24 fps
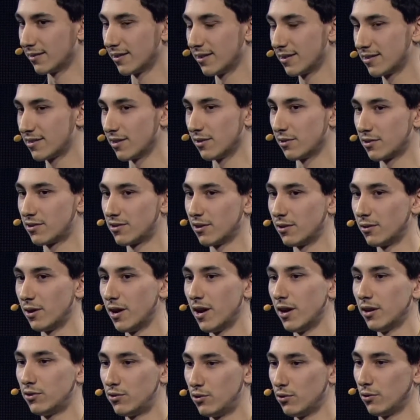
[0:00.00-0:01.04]
So
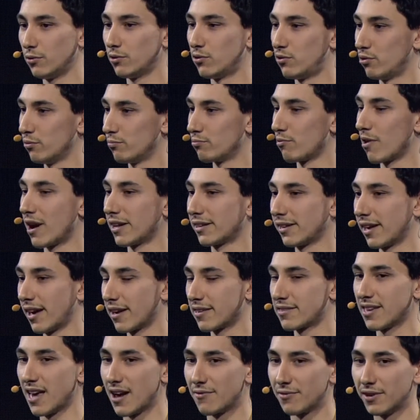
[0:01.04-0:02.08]
two
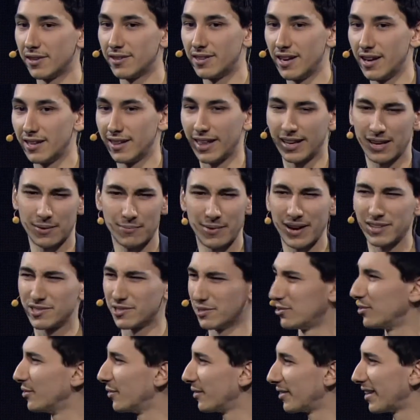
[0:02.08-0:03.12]
broadcasts every day. Like imagine
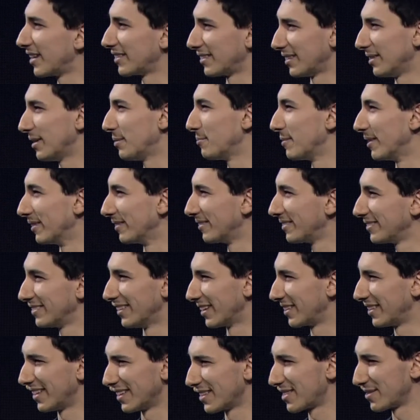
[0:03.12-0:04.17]
doing that in email.
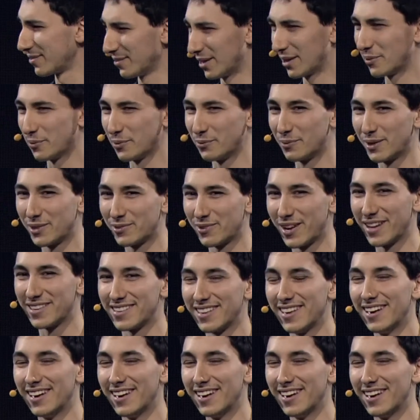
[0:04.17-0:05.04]
Like that would be crazy.